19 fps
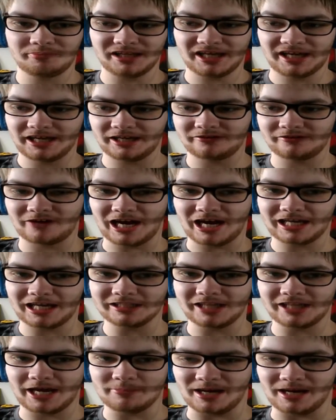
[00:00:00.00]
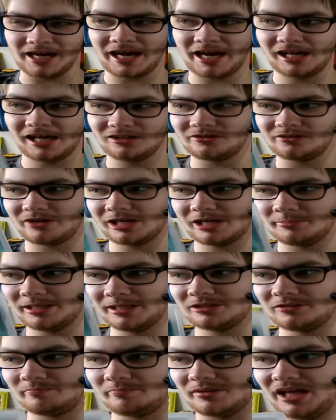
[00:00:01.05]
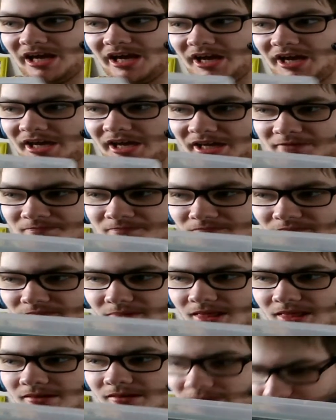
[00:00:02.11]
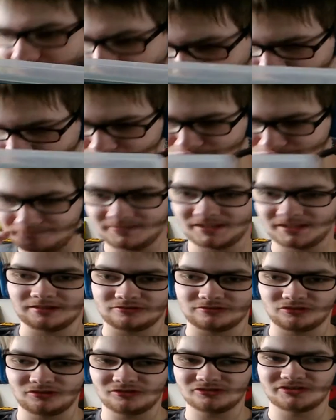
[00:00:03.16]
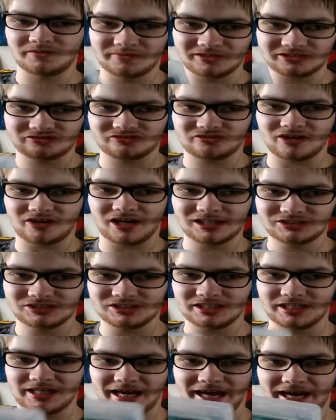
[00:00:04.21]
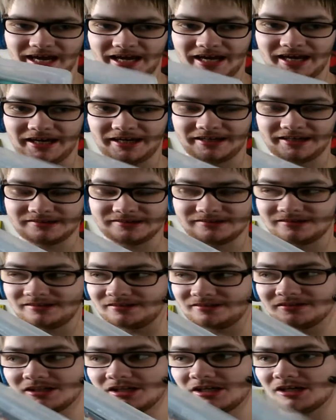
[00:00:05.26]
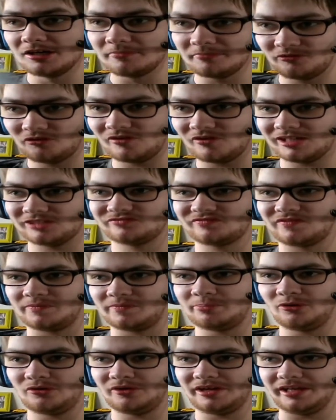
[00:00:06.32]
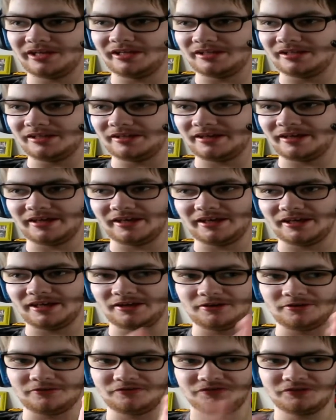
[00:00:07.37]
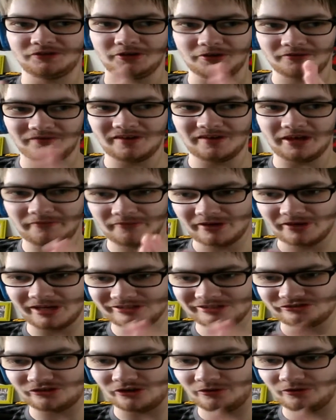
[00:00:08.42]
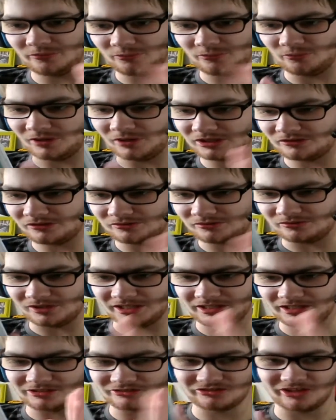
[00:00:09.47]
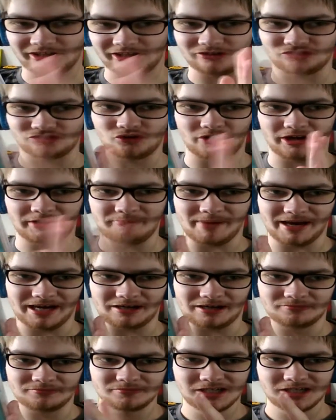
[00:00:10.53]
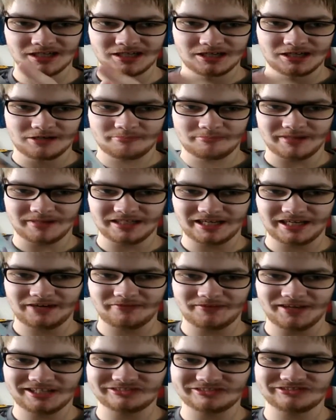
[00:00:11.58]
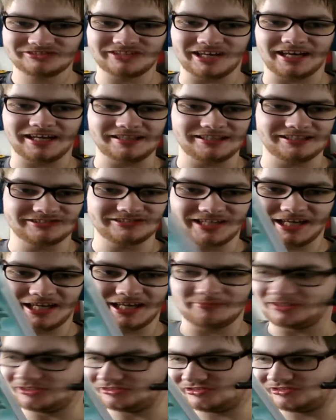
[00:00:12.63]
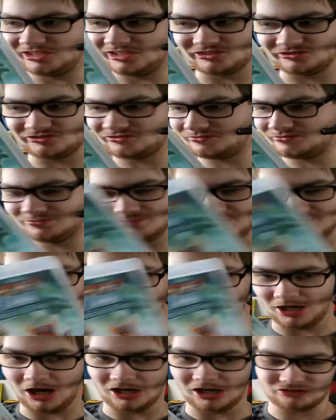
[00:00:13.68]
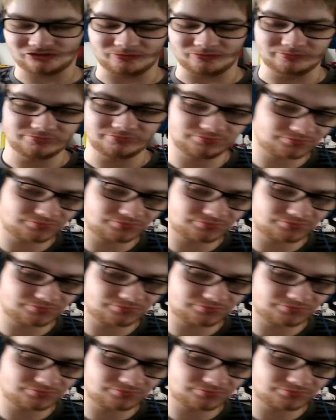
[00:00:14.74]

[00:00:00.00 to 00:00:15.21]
play Crack in Time, I highly recommend to play the uh, Tools of Destruction and Quest for Booty, uh, if, you, if you guys don't want to understand the story better. But anyways, uh, this game is just awesome.